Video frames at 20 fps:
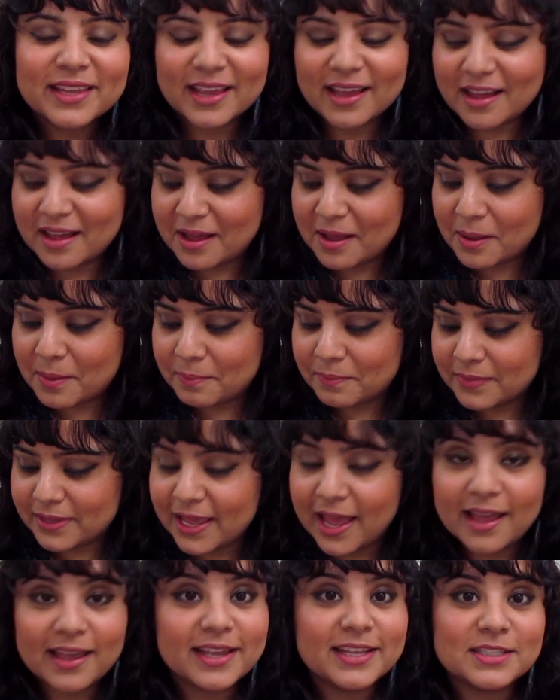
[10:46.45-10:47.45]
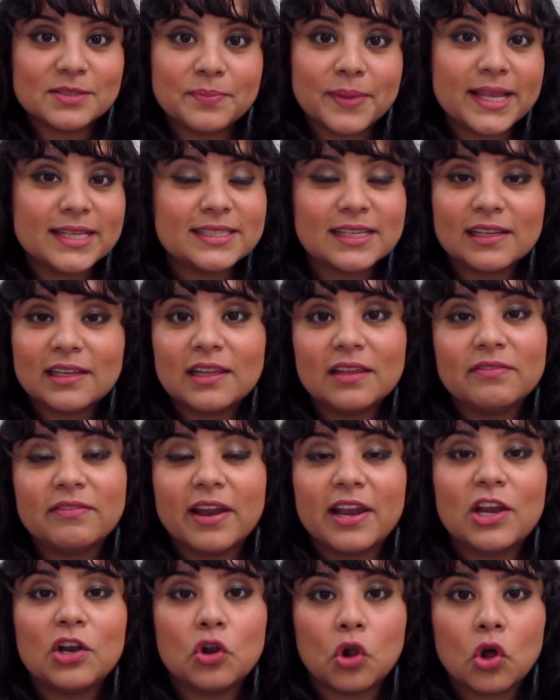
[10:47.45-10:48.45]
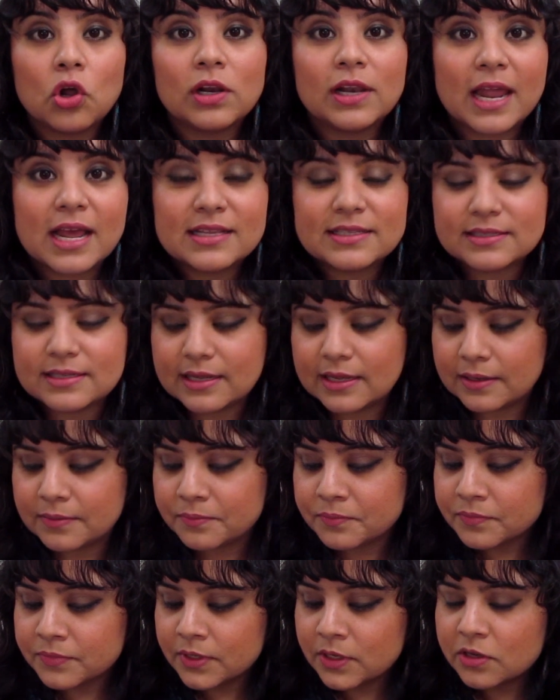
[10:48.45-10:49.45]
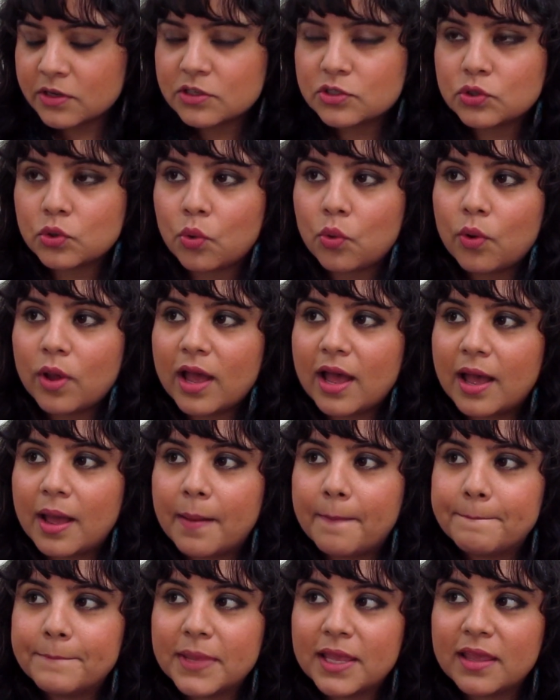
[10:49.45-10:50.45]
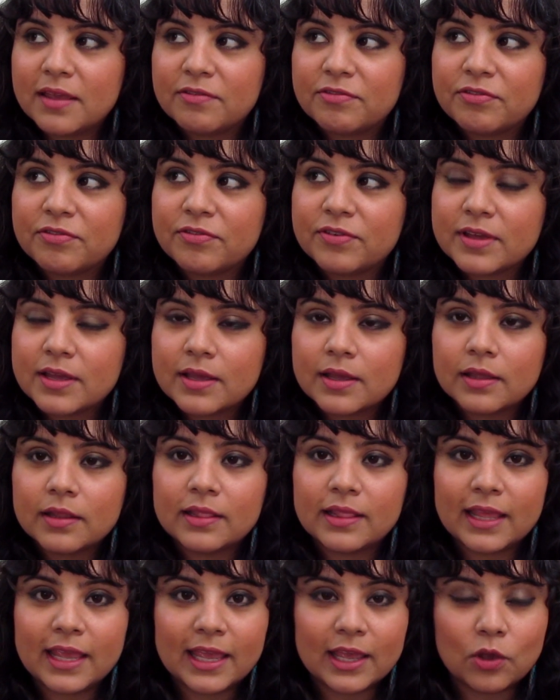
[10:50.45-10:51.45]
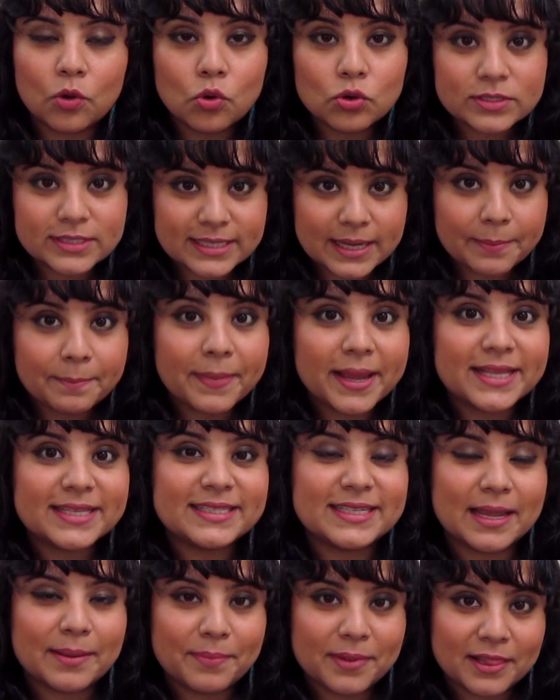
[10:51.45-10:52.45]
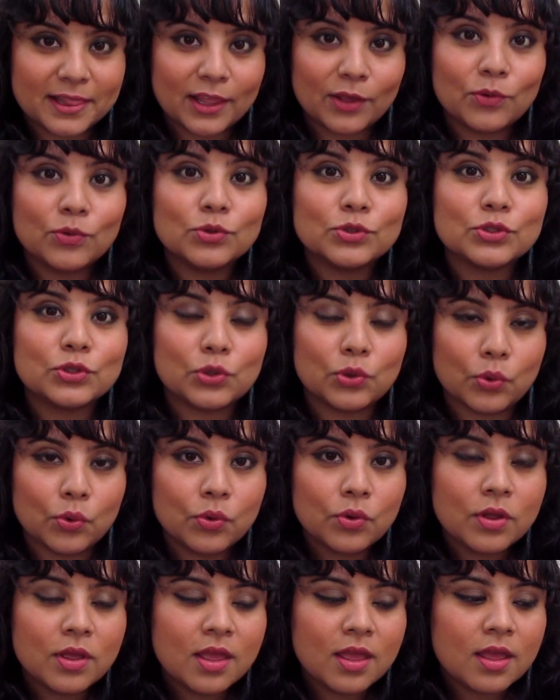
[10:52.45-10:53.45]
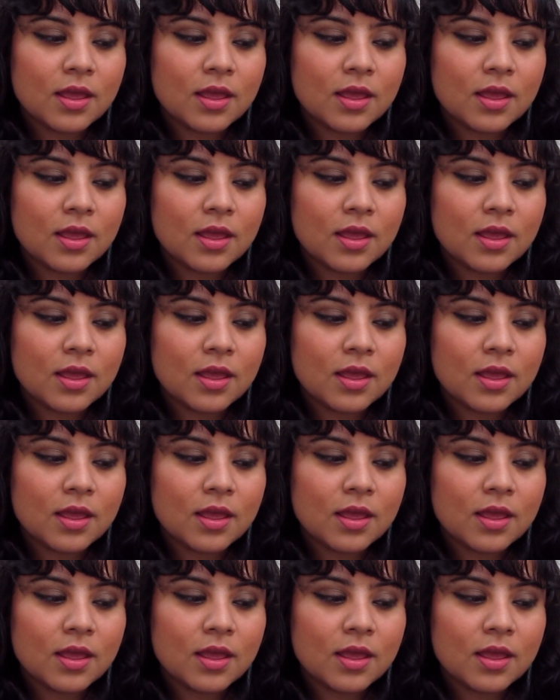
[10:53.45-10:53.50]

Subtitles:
yeah, it's basically very long lasting. So if they go step by step and they go slow,